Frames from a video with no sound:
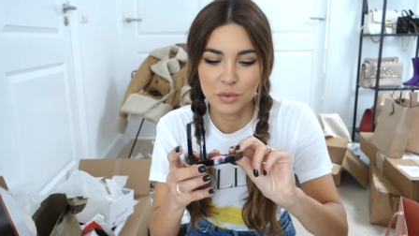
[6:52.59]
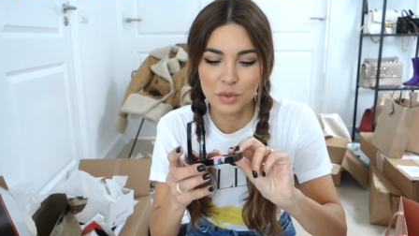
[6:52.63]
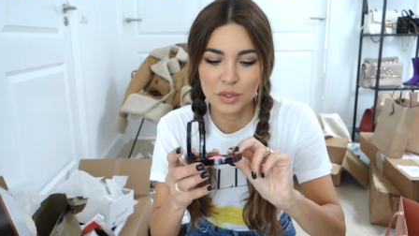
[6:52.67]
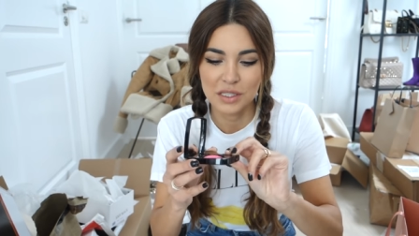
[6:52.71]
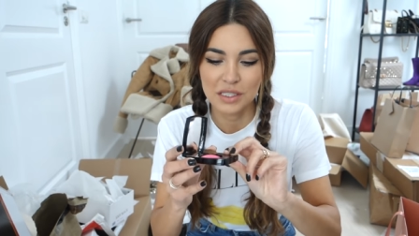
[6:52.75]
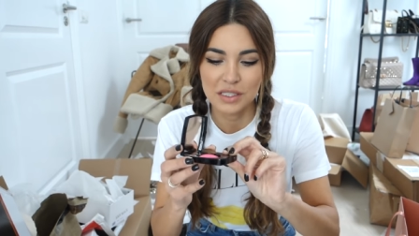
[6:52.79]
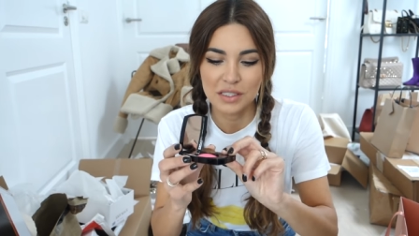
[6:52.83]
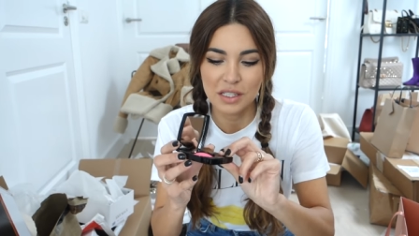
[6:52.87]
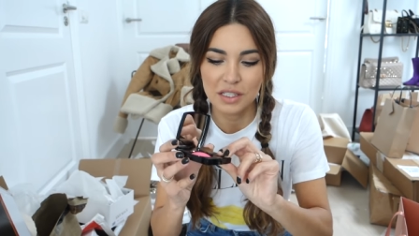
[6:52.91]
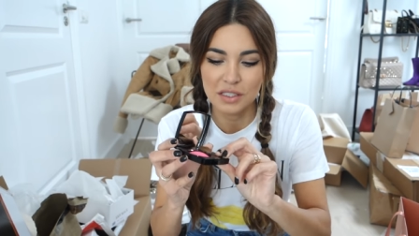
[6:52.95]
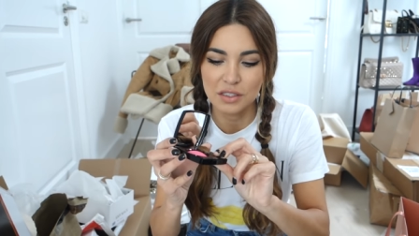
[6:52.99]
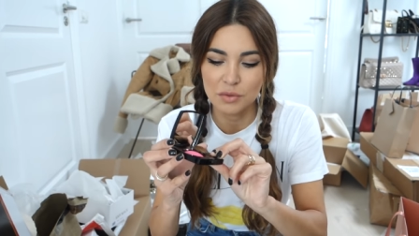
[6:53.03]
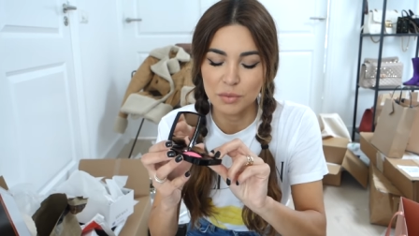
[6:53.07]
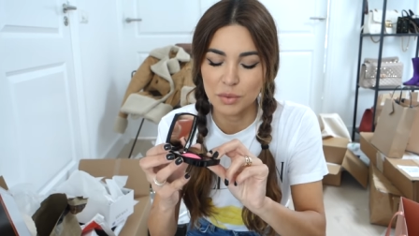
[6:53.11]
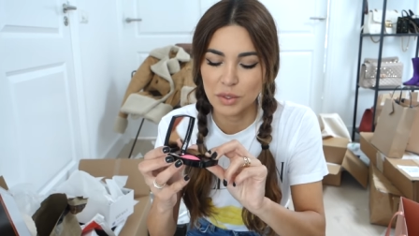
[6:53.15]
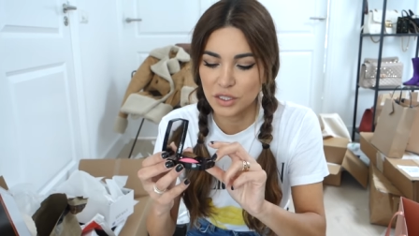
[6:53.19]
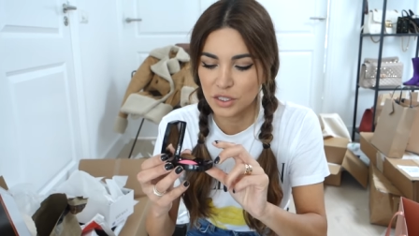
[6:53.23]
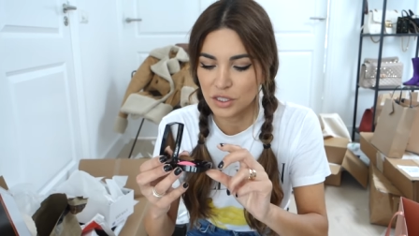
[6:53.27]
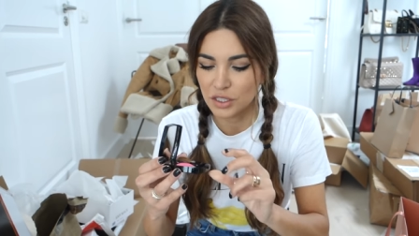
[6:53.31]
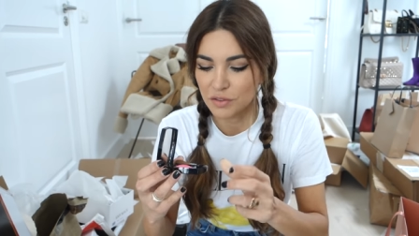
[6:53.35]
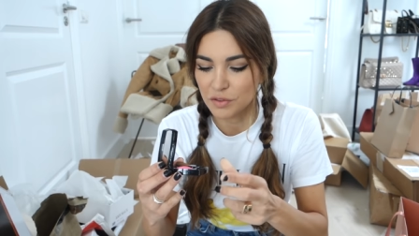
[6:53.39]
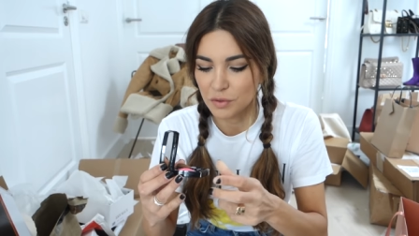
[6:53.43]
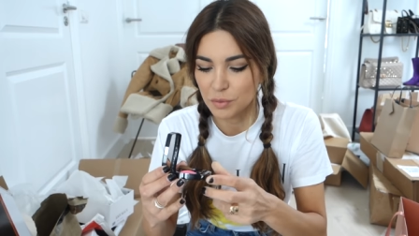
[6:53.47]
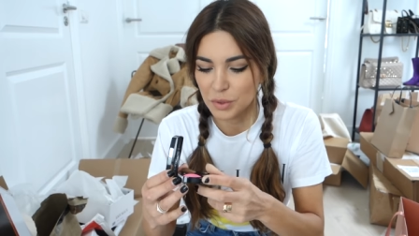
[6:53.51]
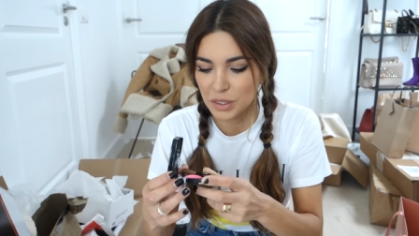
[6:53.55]
With these kinds of
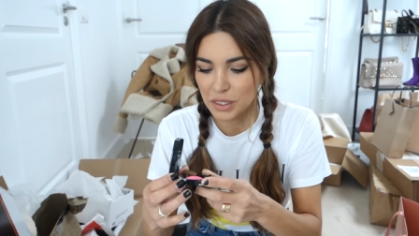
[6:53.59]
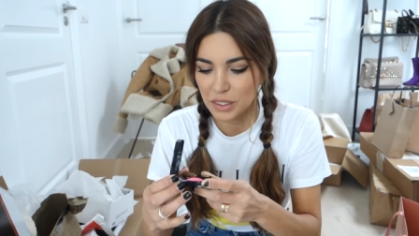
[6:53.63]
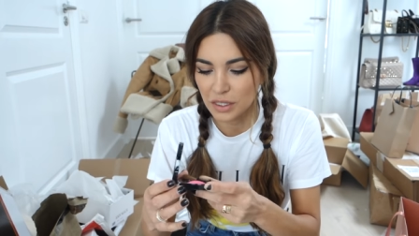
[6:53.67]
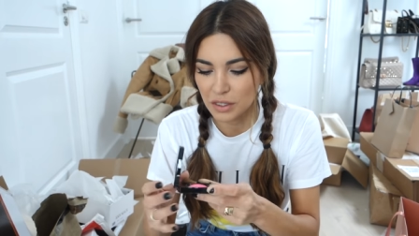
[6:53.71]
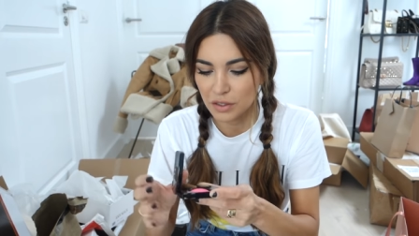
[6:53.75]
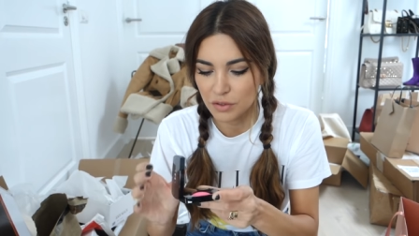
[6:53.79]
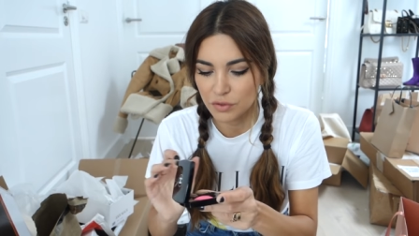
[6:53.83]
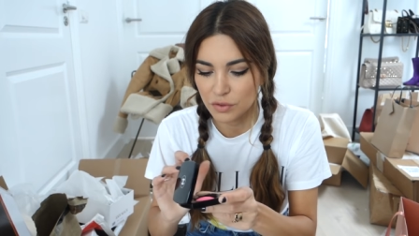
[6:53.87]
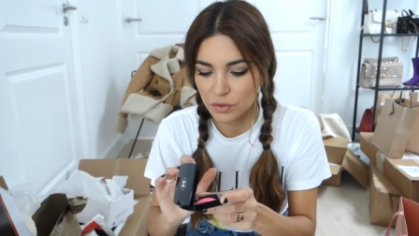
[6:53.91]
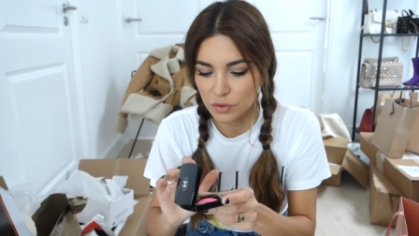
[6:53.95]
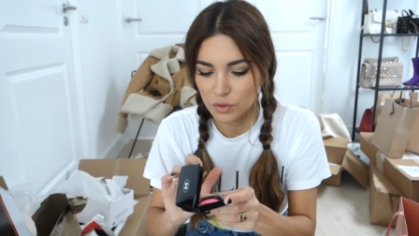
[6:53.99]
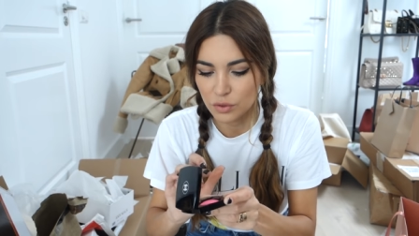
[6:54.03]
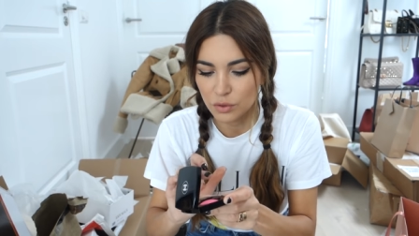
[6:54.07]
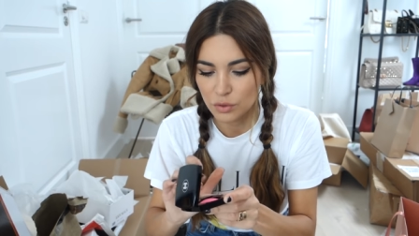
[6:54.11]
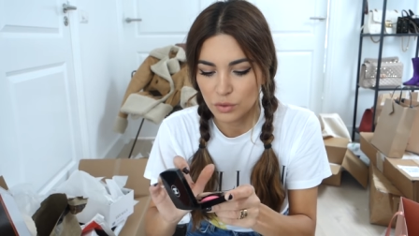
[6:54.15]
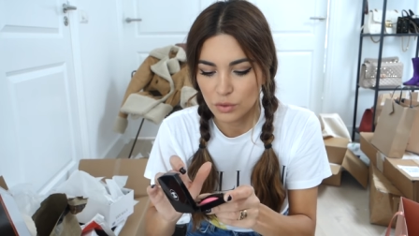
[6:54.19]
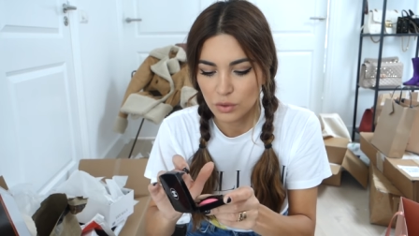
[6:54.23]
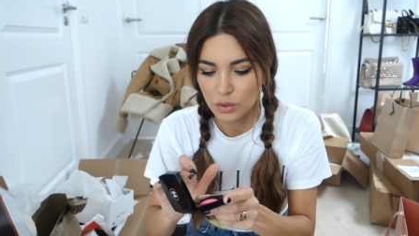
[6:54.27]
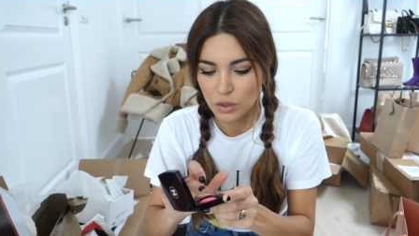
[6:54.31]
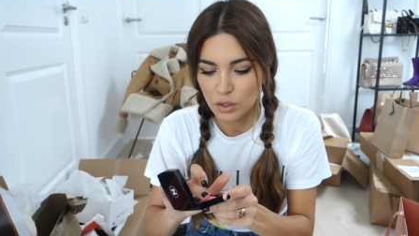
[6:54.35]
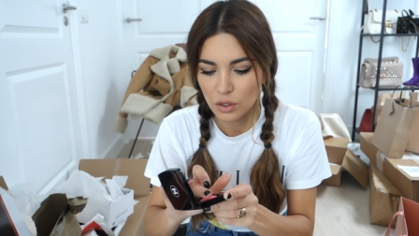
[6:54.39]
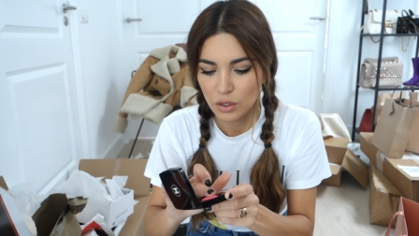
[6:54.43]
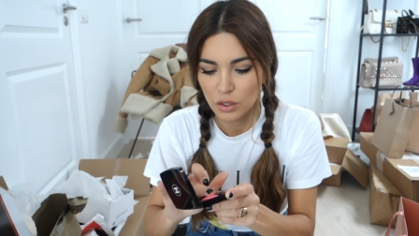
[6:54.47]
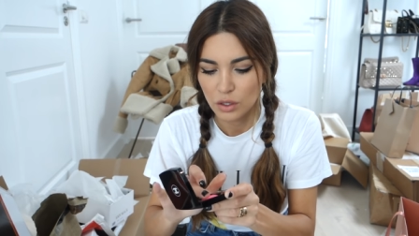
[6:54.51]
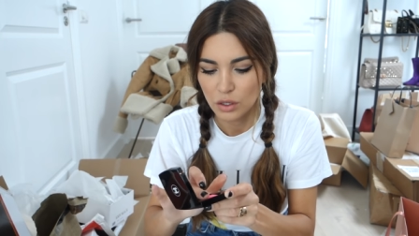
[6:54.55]
blush, you have to be careful.
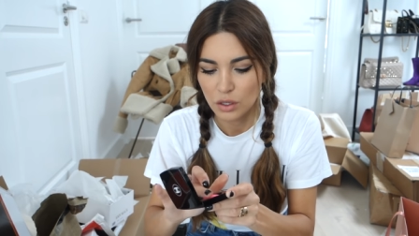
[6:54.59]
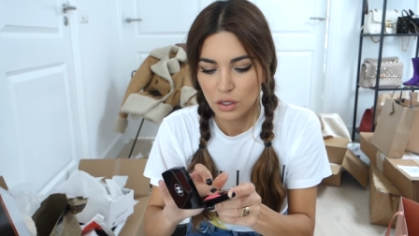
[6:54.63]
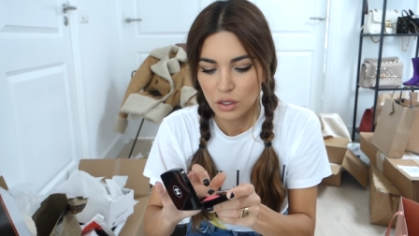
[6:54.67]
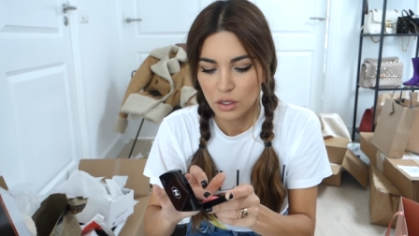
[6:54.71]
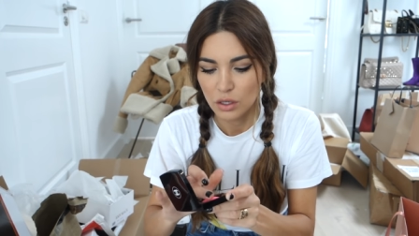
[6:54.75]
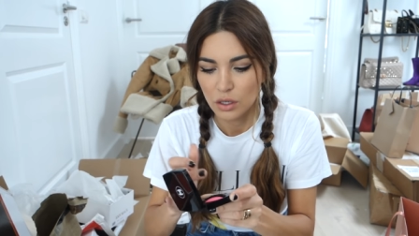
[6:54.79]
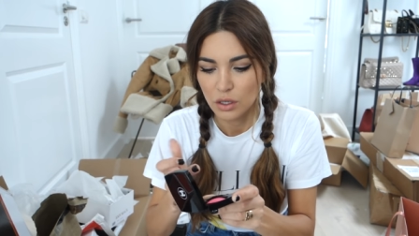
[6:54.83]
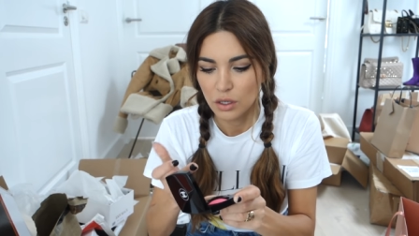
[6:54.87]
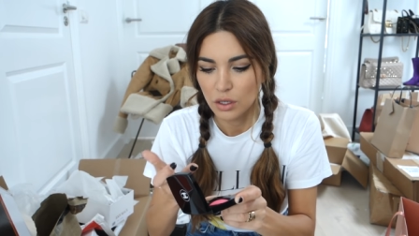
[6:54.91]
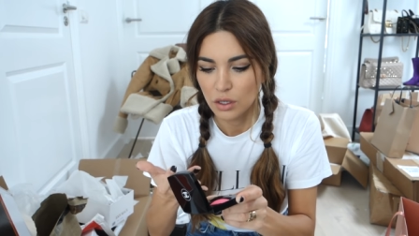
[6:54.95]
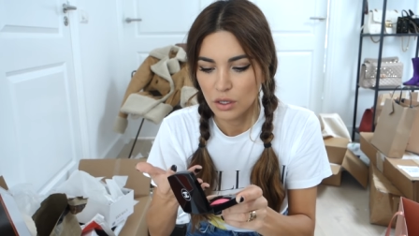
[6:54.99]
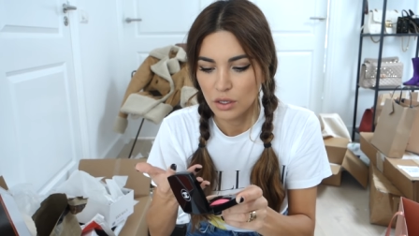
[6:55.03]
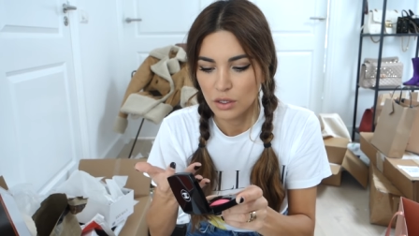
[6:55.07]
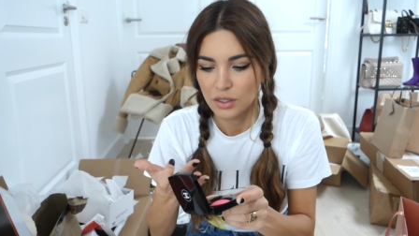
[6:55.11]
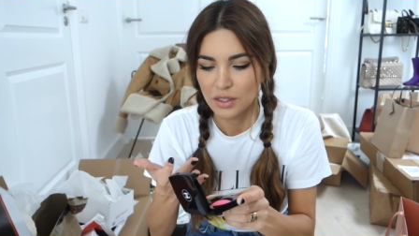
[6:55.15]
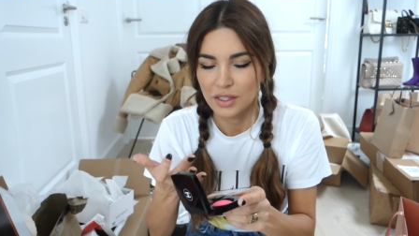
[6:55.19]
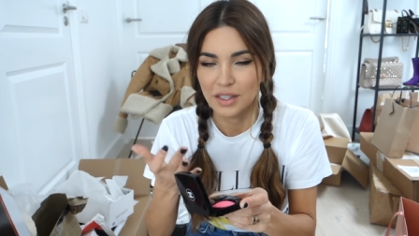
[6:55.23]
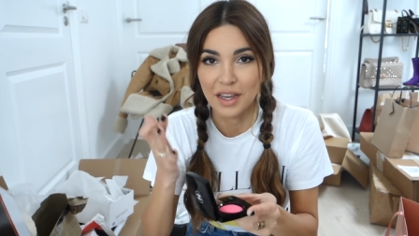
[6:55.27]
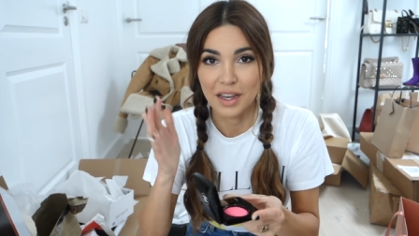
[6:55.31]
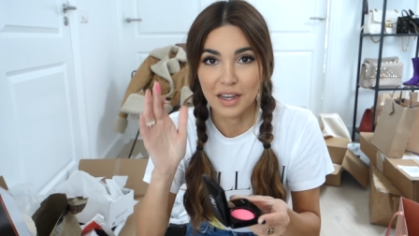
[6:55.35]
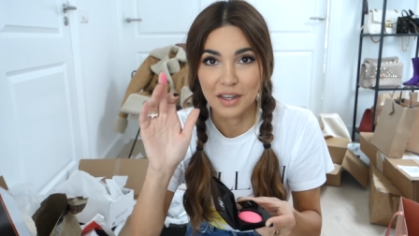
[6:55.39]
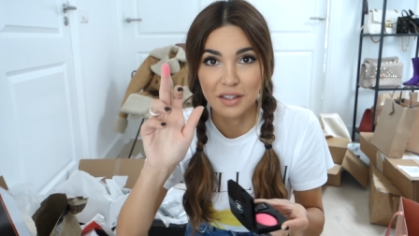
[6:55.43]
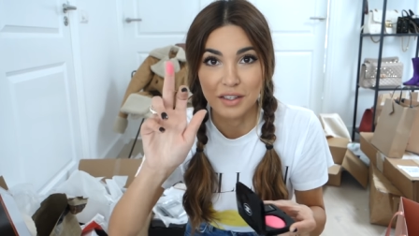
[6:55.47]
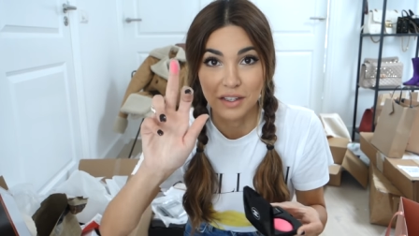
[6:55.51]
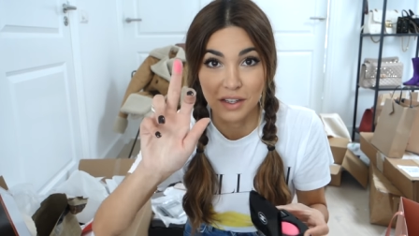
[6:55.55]

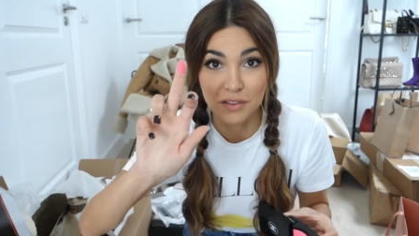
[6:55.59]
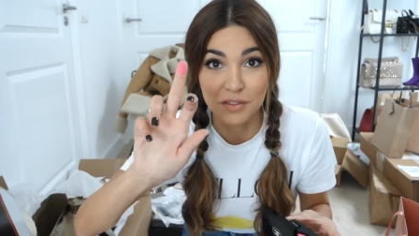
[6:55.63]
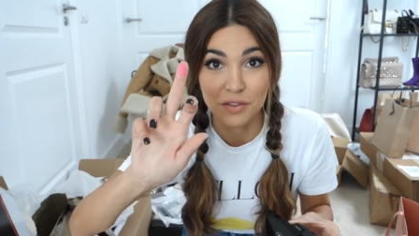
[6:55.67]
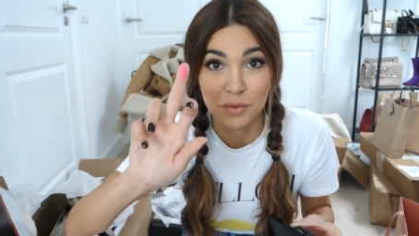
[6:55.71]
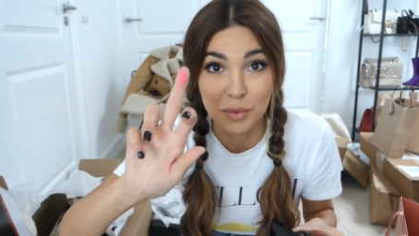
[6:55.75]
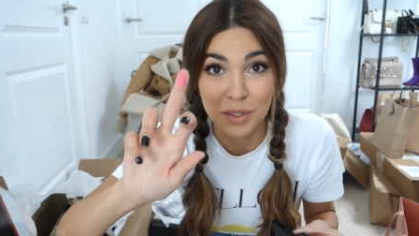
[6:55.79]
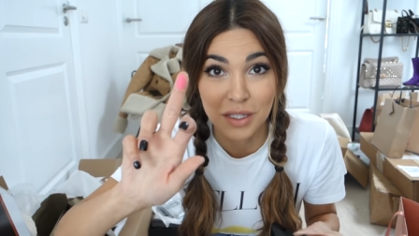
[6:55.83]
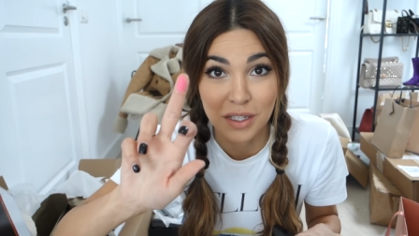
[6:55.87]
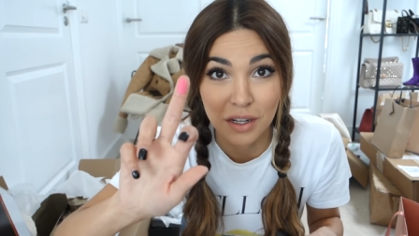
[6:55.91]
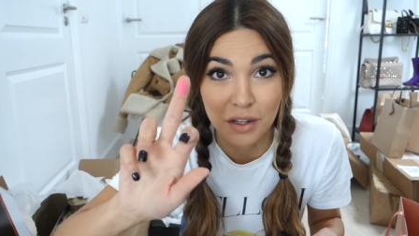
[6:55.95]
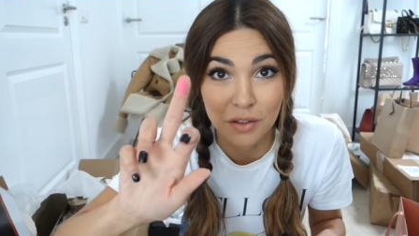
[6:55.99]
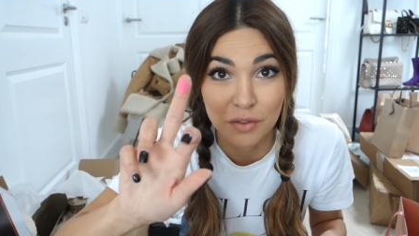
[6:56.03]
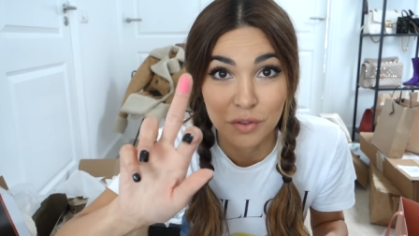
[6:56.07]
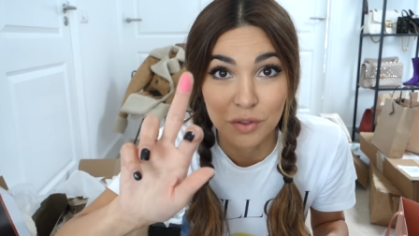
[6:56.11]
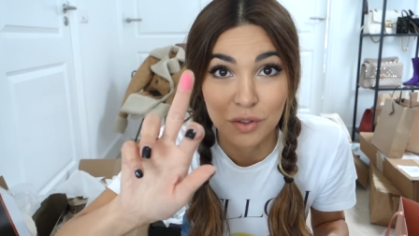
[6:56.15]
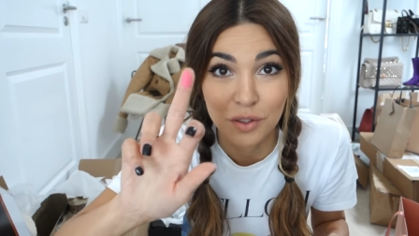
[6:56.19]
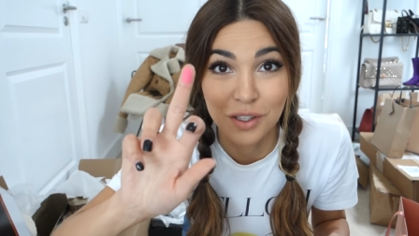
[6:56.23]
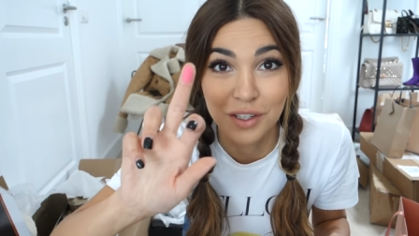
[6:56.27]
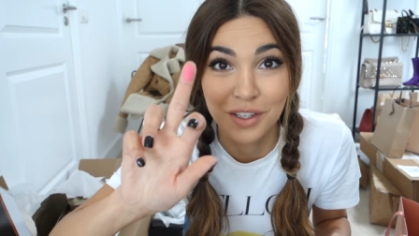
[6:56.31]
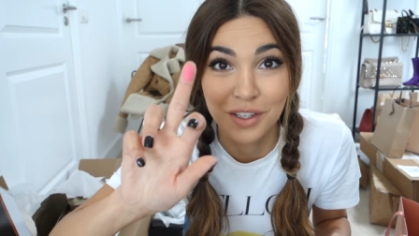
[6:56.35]
Yeah, you have to be careful.